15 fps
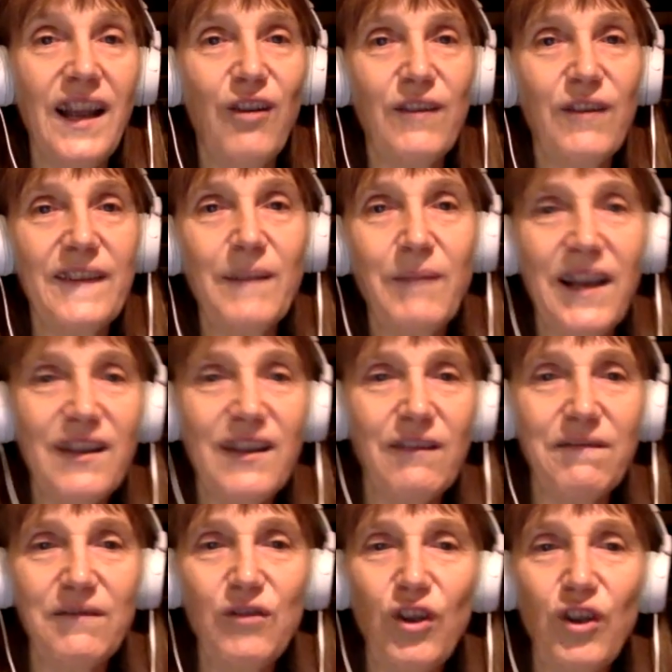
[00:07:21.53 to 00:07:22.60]
some kind
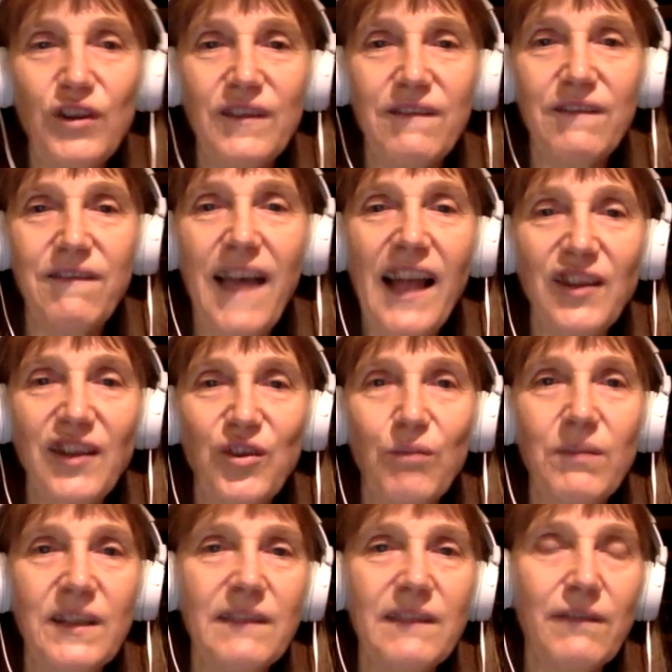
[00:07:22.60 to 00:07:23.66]
of not
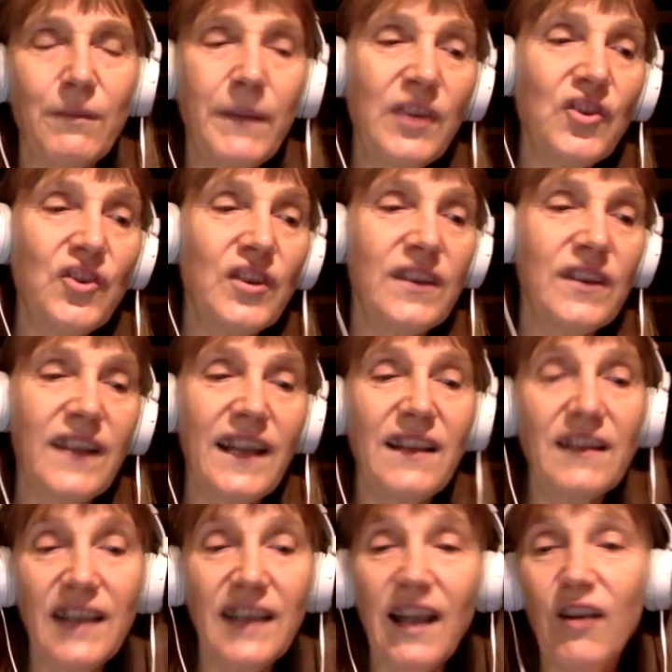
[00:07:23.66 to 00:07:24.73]
valuable information,
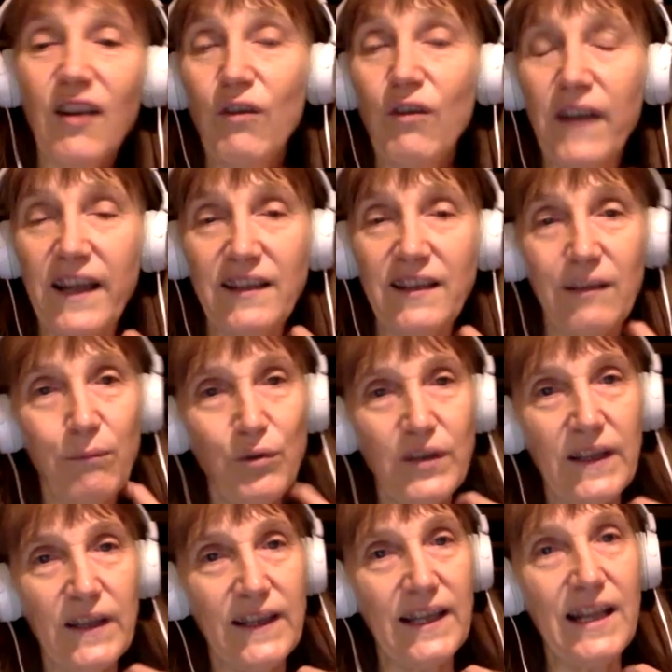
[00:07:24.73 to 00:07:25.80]
then yeah, go ahead and put
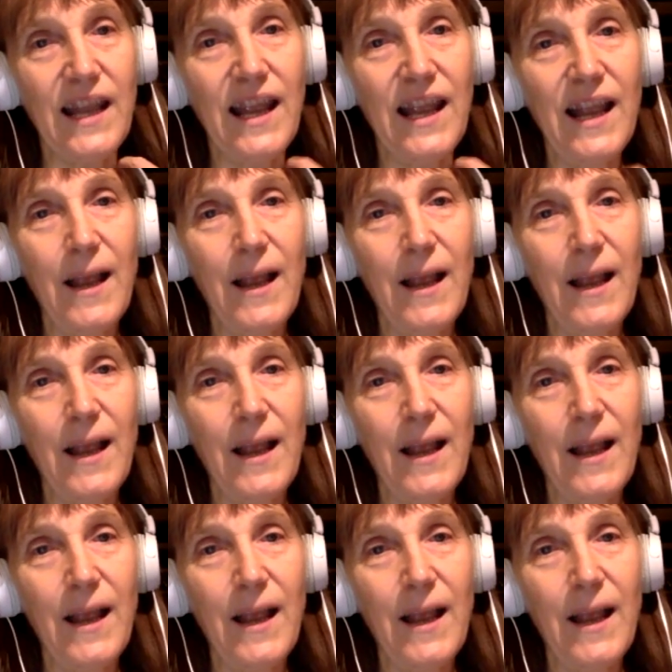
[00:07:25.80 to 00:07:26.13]
it in.